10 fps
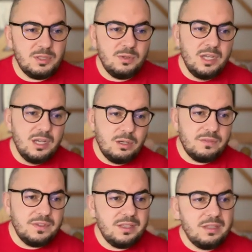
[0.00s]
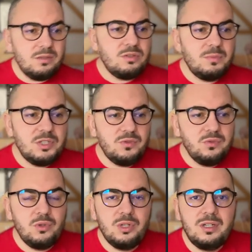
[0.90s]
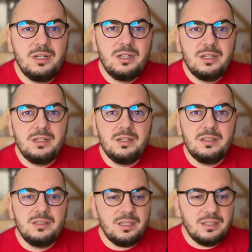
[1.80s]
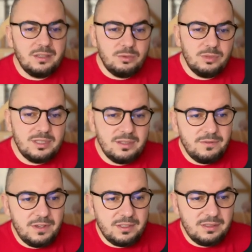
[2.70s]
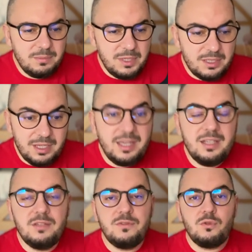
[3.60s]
So Olivier, thank you so much for digging into this and finding the bug, and of